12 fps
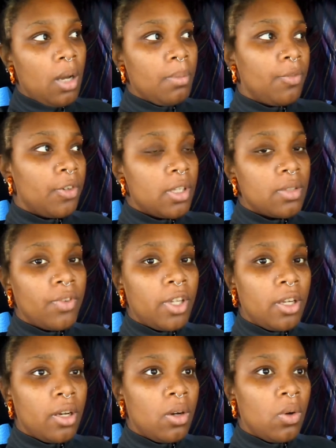For this
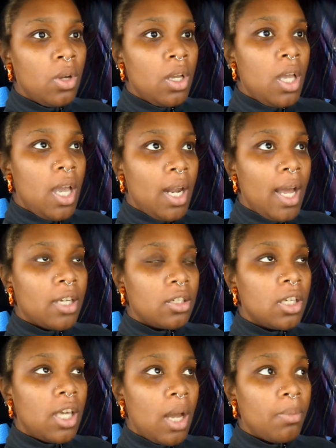video, it
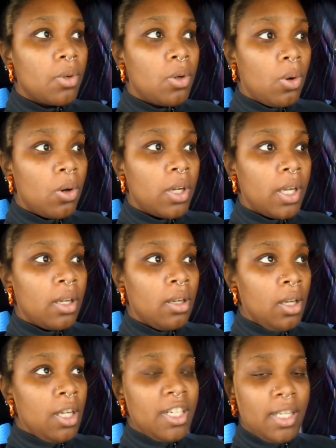actually kept recording,
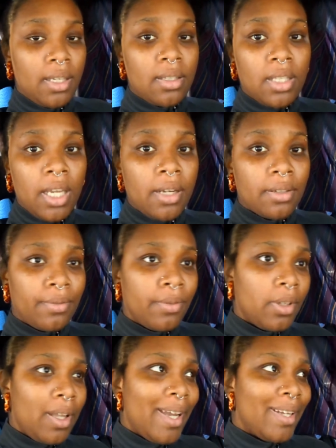desynced
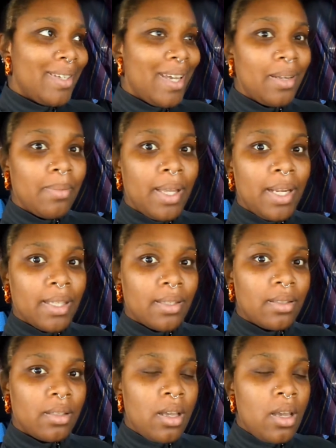for 10
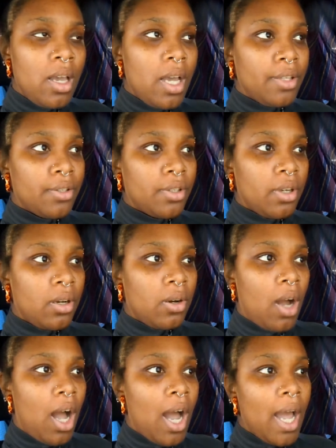minutes. And
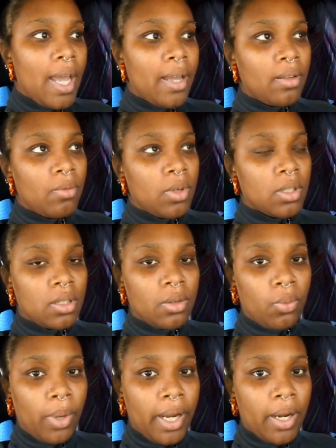so I wasn't
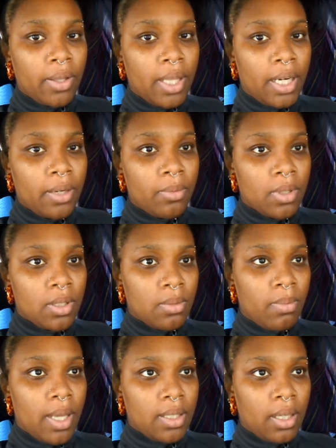aware that it was
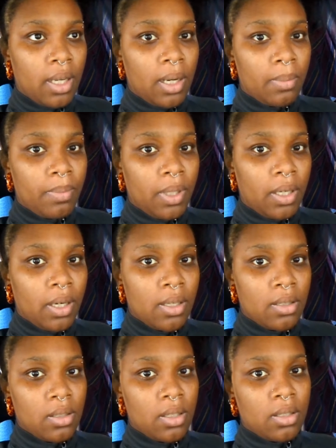messing up
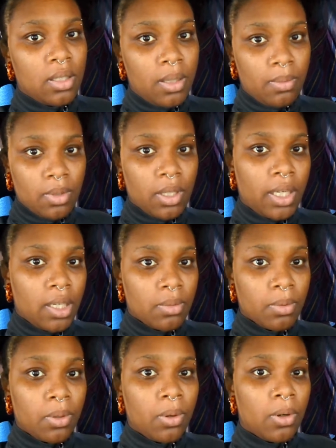because it seems like it's
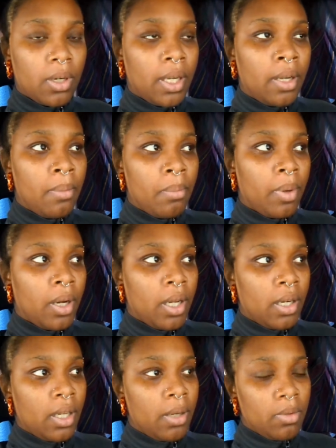recording,
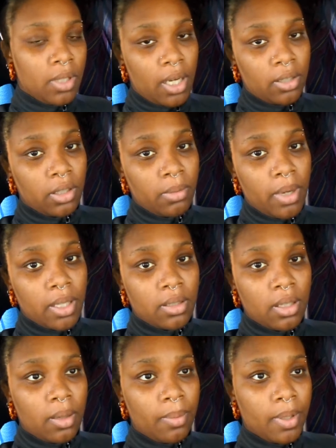but it was actually
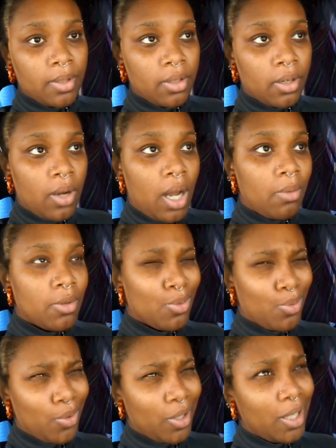messed up. And so I was
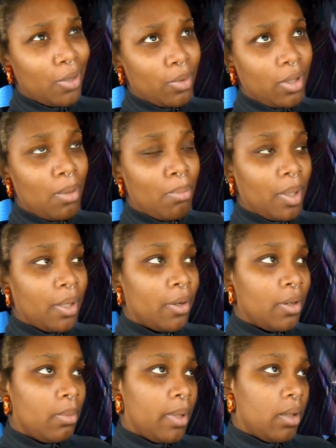really, really
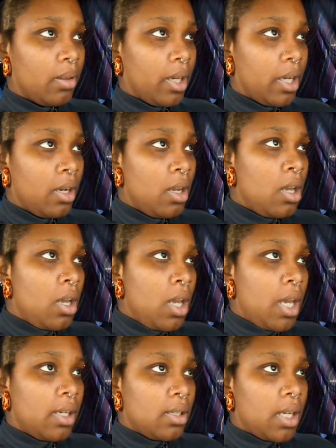butthurt about that
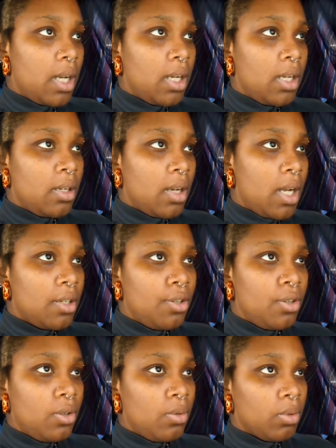and decided not
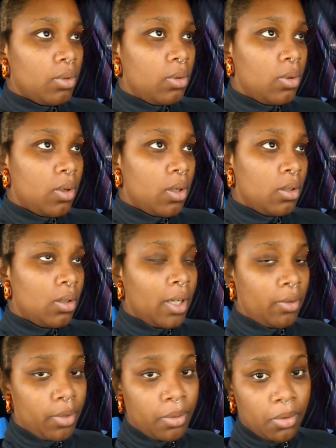to
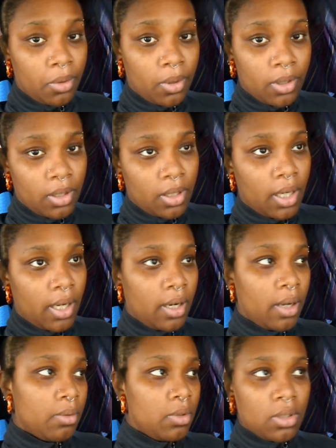re-record that night.
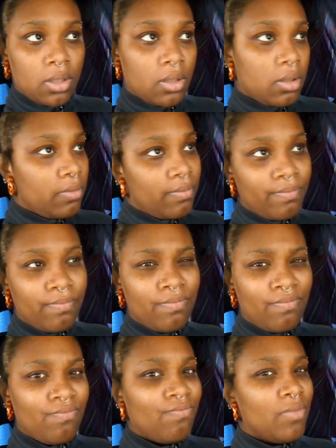I was
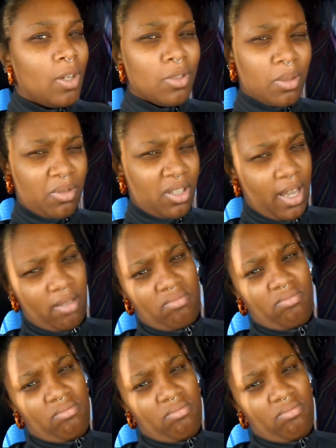upset.